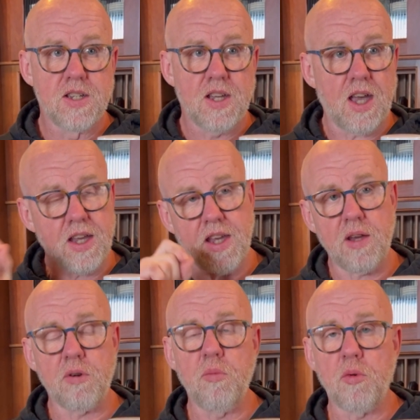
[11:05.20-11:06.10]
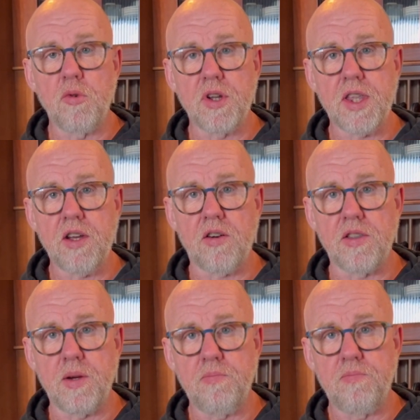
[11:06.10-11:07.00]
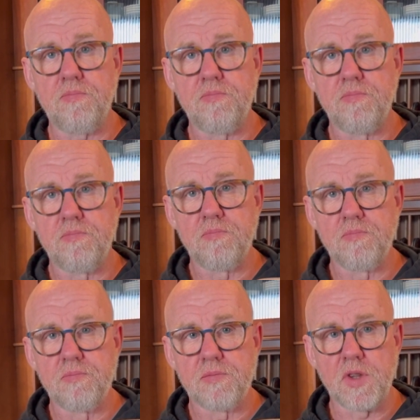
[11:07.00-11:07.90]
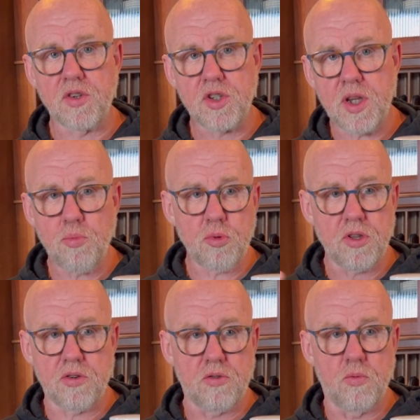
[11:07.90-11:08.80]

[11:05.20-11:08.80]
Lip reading: I can't remember what they call them. They're cheap little